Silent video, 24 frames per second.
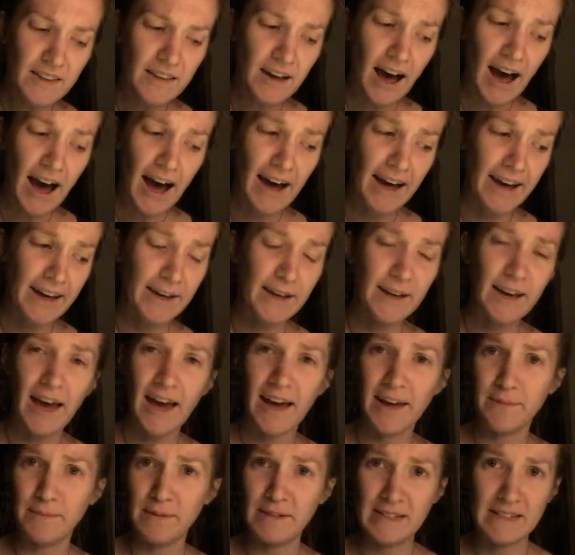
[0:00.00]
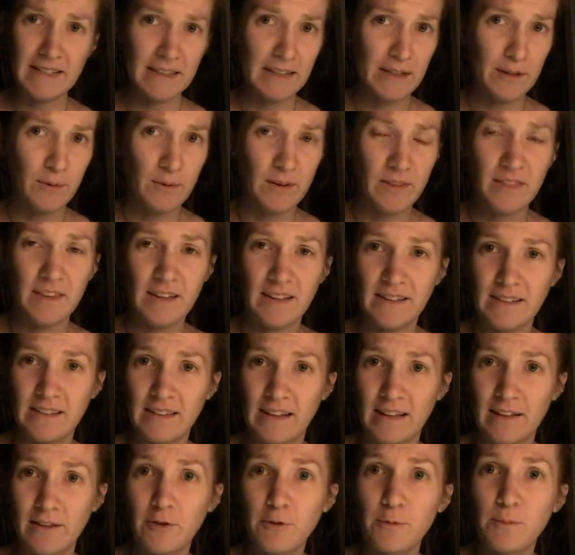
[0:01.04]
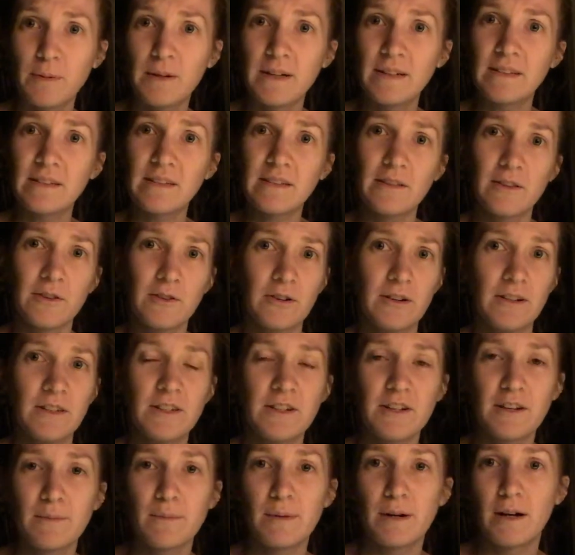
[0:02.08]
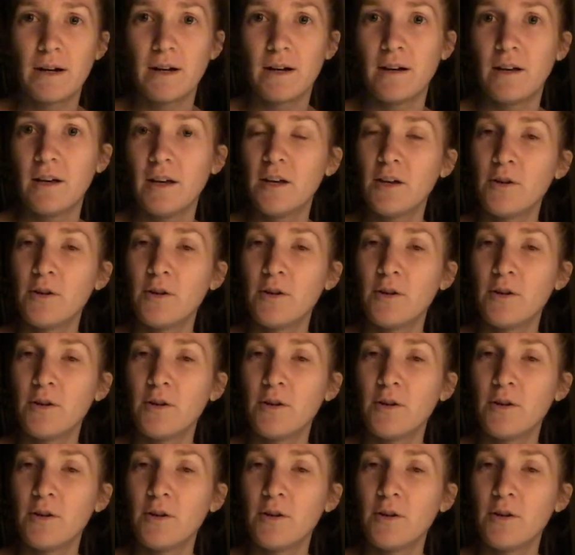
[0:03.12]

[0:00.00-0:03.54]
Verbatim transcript: I had been dealing with things like lupus, scleroderma,